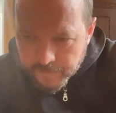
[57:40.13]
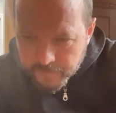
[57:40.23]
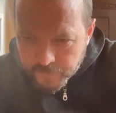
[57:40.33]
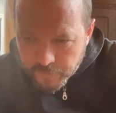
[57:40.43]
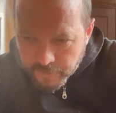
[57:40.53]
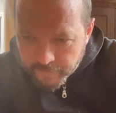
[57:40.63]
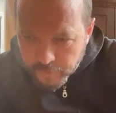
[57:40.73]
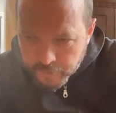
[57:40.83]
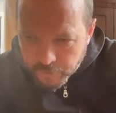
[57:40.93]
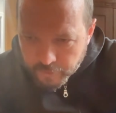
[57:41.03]
do you ever
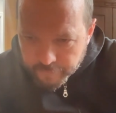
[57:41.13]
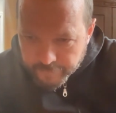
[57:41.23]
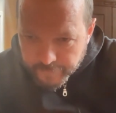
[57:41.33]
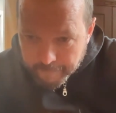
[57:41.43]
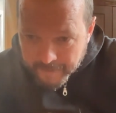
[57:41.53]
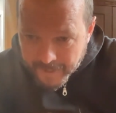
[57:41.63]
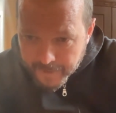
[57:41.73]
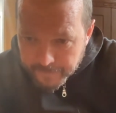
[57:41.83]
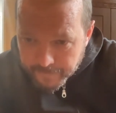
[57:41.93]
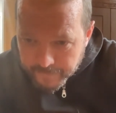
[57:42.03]
yearn for the
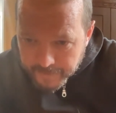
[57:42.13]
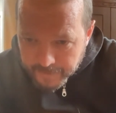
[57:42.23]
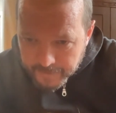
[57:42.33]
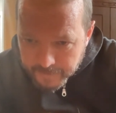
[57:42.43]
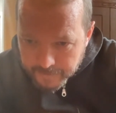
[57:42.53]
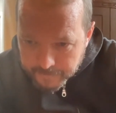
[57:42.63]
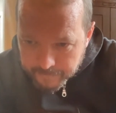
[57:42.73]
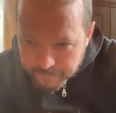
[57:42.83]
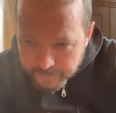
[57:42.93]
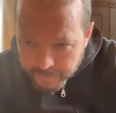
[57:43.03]
band thing again,
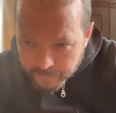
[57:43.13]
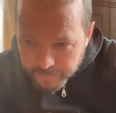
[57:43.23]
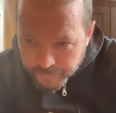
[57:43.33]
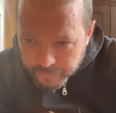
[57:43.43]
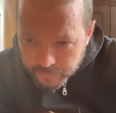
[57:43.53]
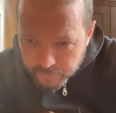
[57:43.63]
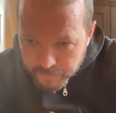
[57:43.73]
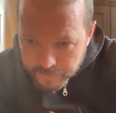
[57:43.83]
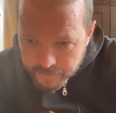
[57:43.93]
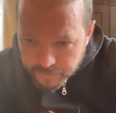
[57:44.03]
playing with other
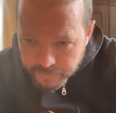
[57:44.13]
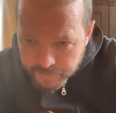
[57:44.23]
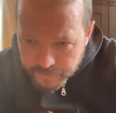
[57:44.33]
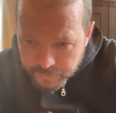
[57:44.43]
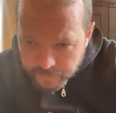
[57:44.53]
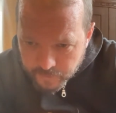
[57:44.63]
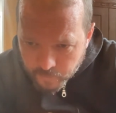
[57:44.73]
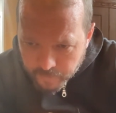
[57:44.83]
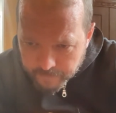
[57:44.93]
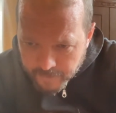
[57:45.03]
humans, or is a solo
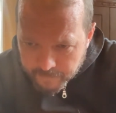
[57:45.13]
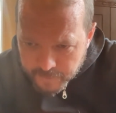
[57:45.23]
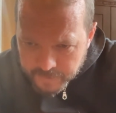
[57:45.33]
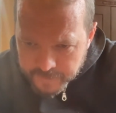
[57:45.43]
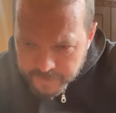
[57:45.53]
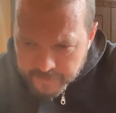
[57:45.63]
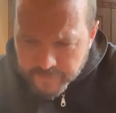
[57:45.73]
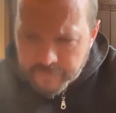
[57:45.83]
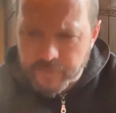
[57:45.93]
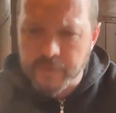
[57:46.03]
one man music
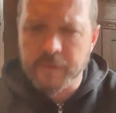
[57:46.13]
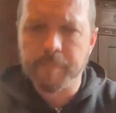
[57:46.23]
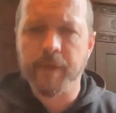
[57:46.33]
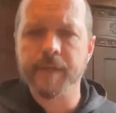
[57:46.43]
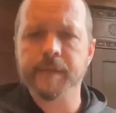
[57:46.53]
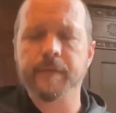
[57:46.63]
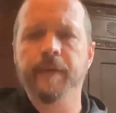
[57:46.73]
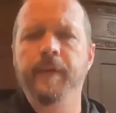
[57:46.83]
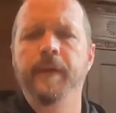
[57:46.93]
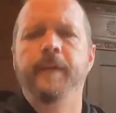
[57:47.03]
satisfying for you at the present?
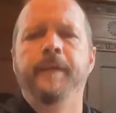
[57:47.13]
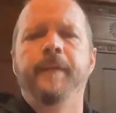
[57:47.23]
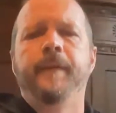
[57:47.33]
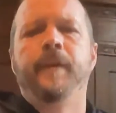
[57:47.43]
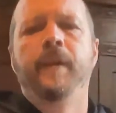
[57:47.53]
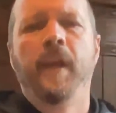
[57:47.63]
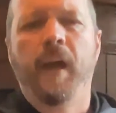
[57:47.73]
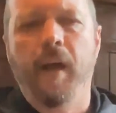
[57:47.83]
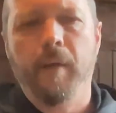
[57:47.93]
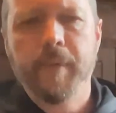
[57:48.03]

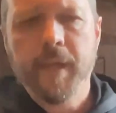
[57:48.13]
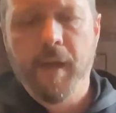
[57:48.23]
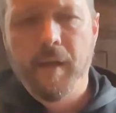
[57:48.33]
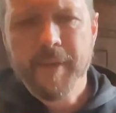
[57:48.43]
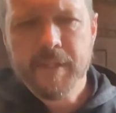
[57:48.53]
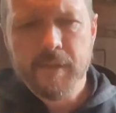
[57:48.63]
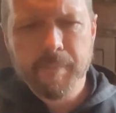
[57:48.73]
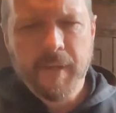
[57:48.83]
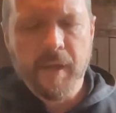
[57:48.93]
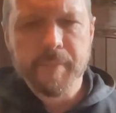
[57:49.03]
Yeah, I mean,
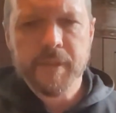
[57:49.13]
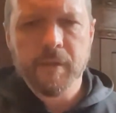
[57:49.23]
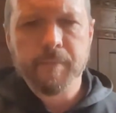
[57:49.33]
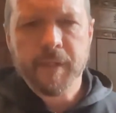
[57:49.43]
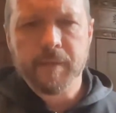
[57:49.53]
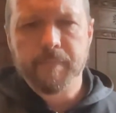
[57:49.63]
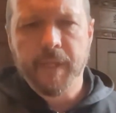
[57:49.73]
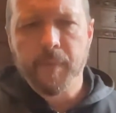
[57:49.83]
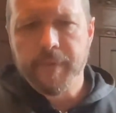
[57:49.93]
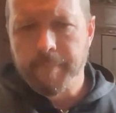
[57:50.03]
sometimes, I mean,
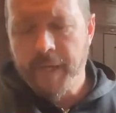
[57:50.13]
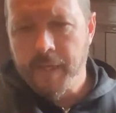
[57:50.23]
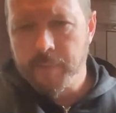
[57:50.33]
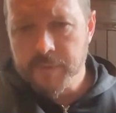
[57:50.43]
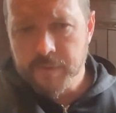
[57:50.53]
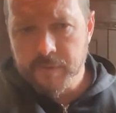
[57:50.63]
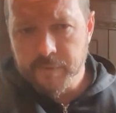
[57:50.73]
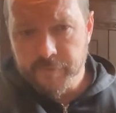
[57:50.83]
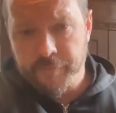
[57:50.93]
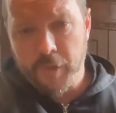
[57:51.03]
playing with a band
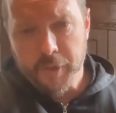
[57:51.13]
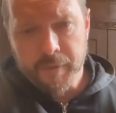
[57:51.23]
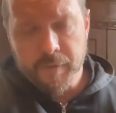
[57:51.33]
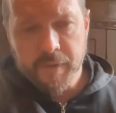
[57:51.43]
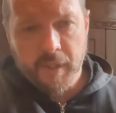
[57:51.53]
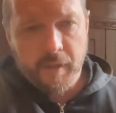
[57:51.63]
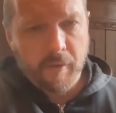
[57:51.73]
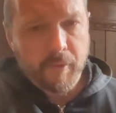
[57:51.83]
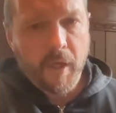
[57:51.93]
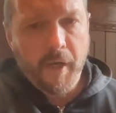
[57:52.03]
was fun. There's a kind of
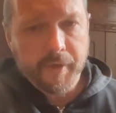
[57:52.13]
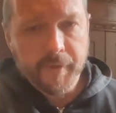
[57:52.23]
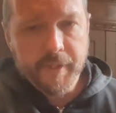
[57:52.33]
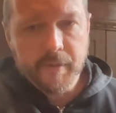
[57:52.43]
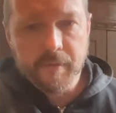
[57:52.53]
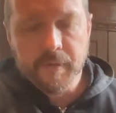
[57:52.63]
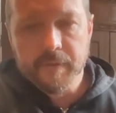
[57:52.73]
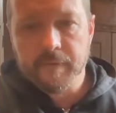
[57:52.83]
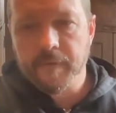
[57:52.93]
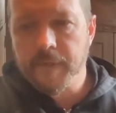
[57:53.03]
camaraderie to
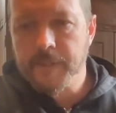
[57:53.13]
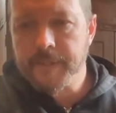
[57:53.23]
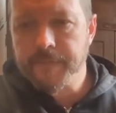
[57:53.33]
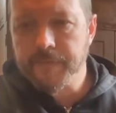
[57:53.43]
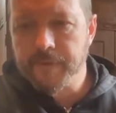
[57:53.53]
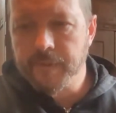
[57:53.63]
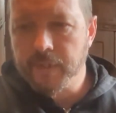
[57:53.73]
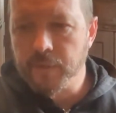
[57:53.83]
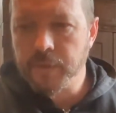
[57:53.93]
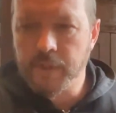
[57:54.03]
it, and you
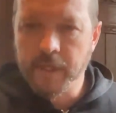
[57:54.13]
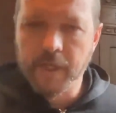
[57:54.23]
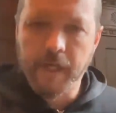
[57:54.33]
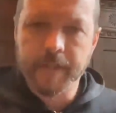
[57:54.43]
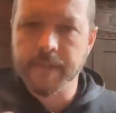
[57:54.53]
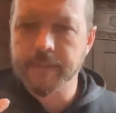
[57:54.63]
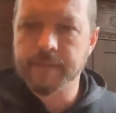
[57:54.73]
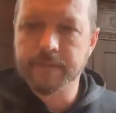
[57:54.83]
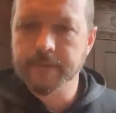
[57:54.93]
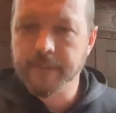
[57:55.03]
know, you're kind of like
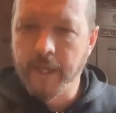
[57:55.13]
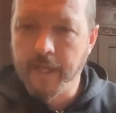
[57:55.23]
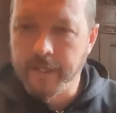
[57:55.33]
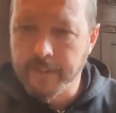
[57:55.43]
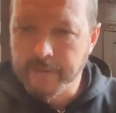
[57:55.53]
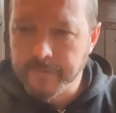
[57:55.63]
this gang,